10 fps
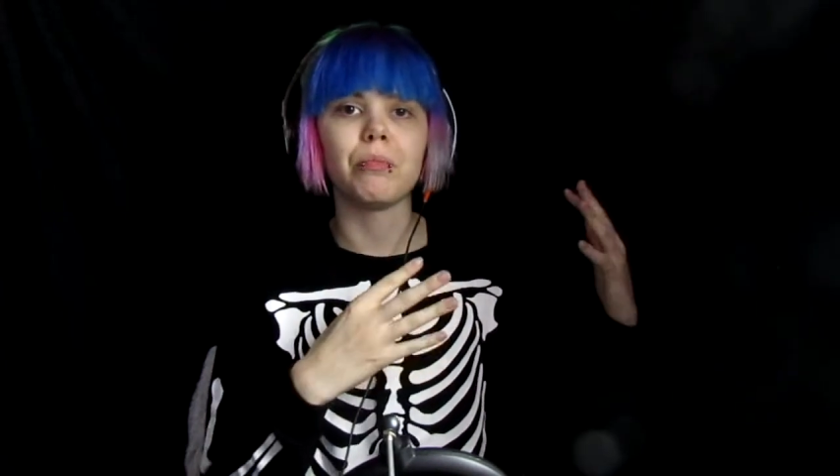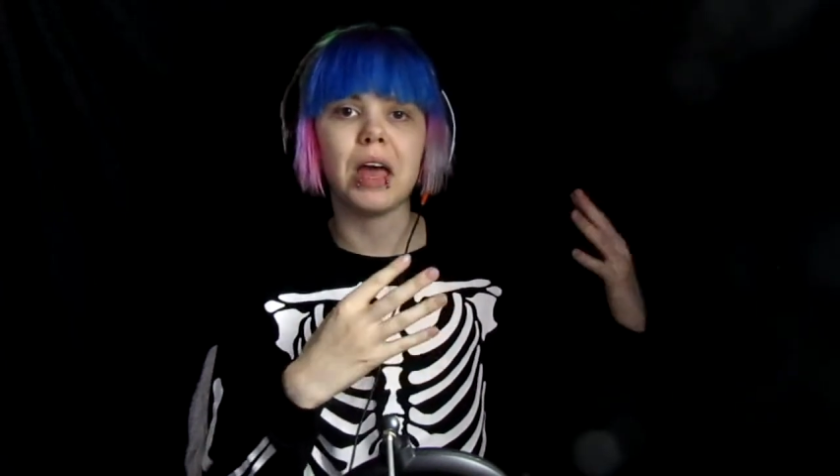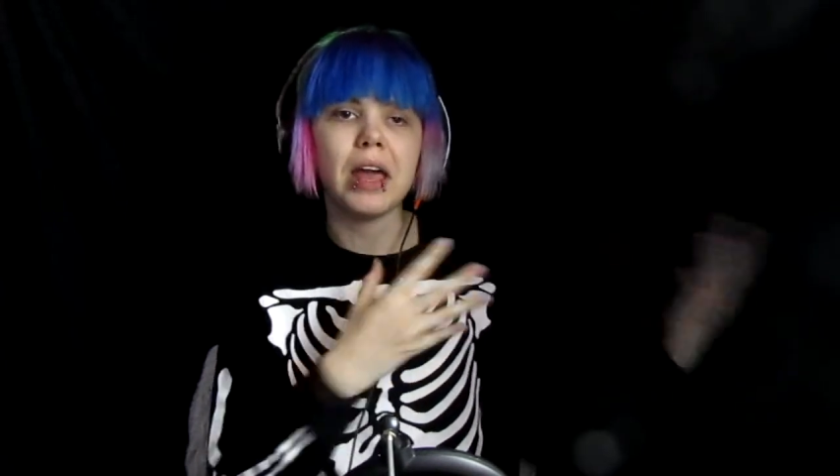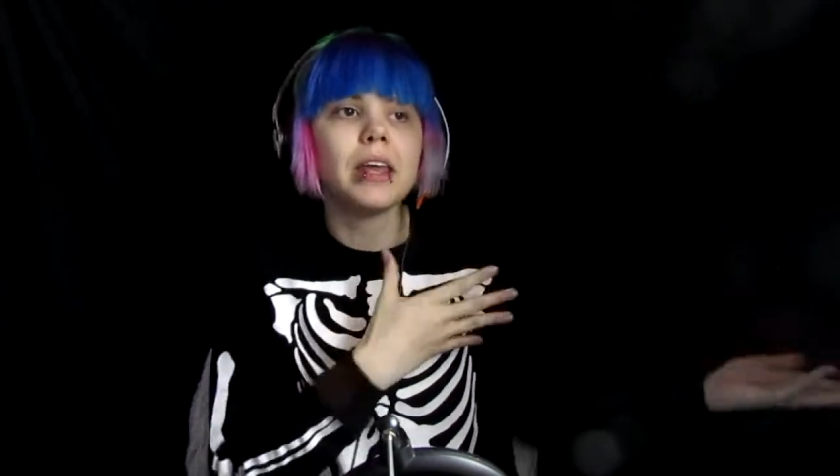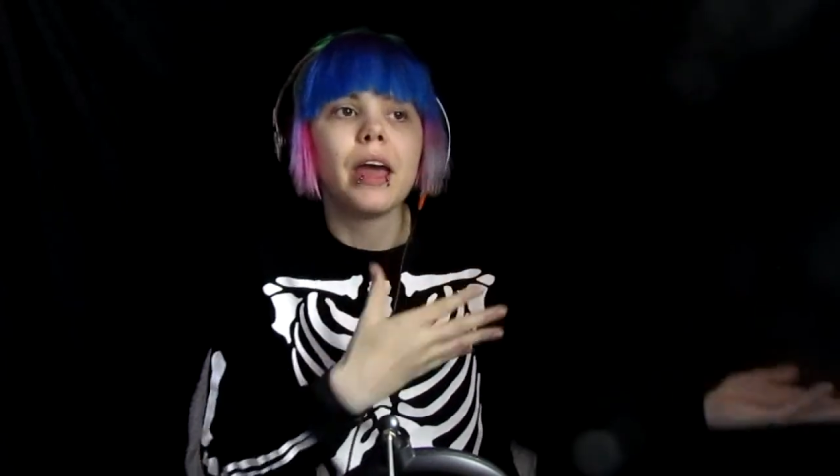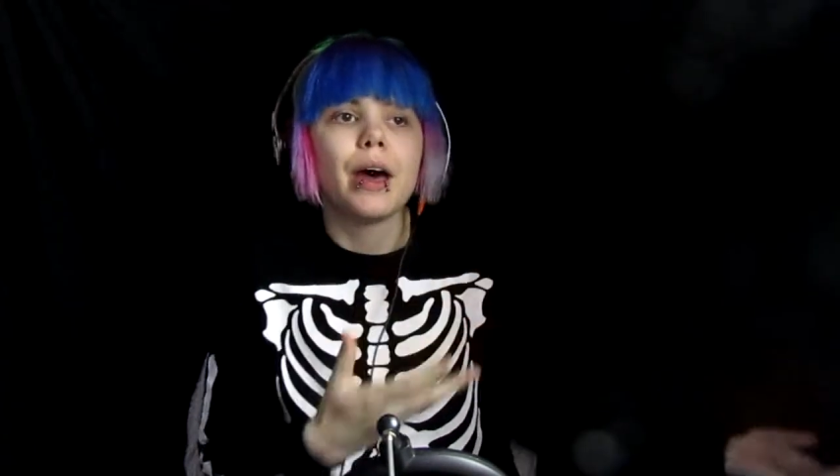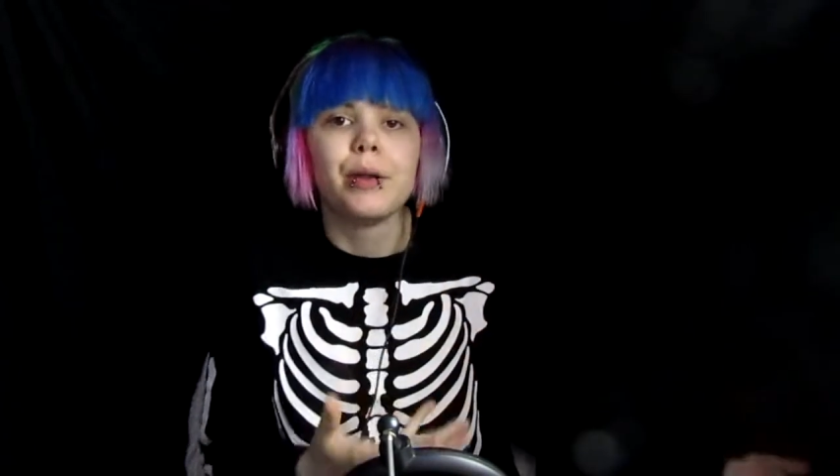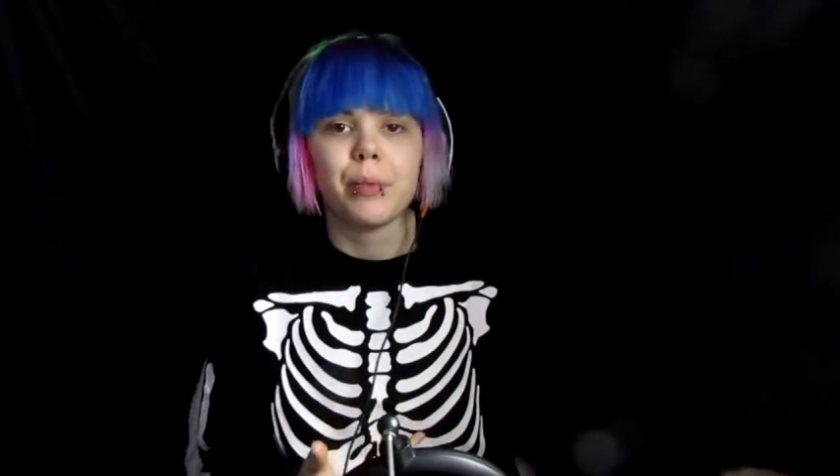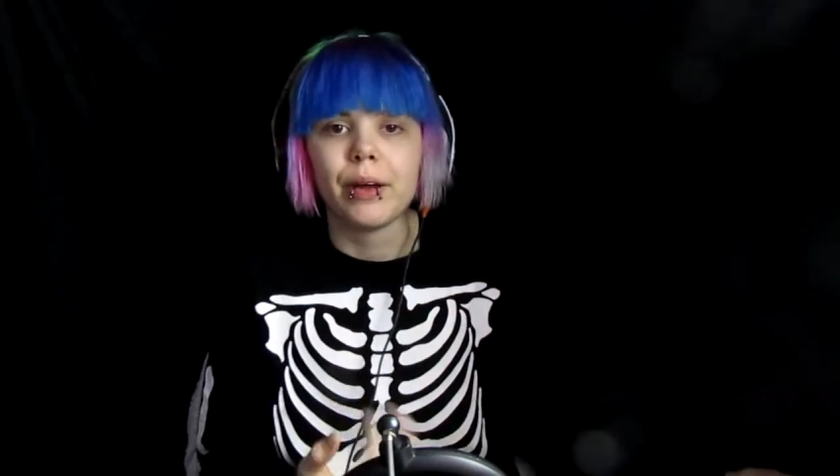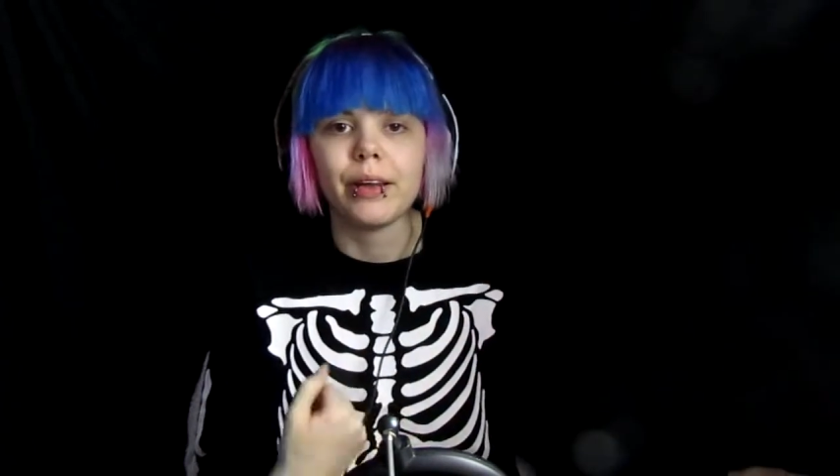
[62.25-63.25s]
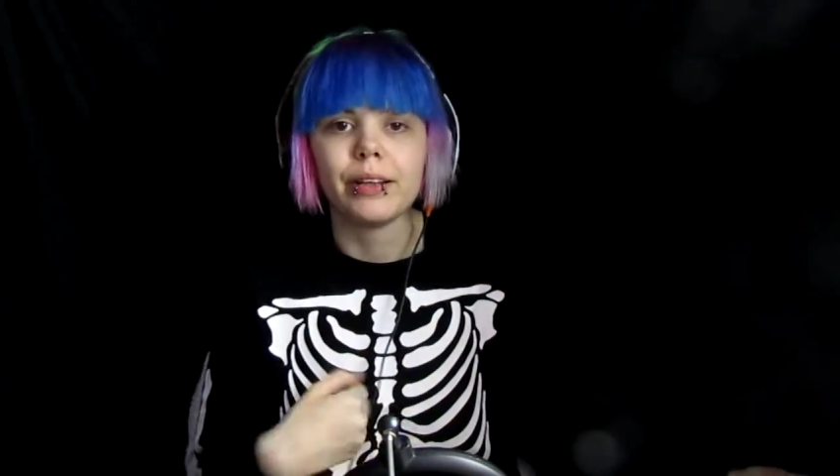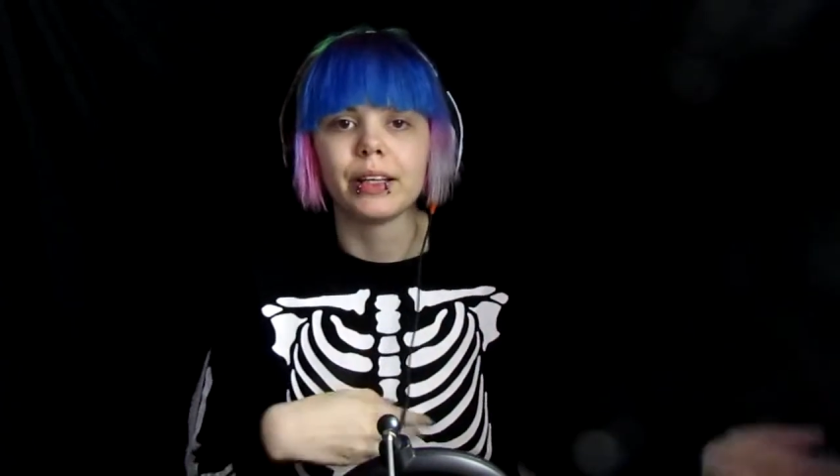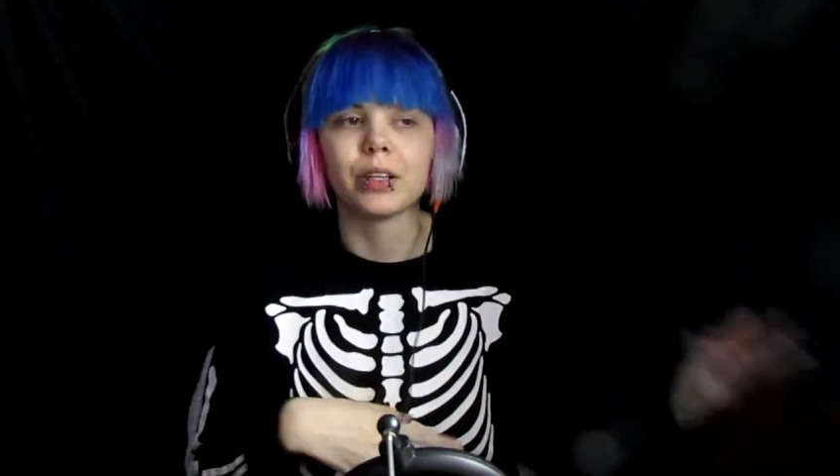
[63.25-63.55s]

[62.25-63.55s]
any anime, like your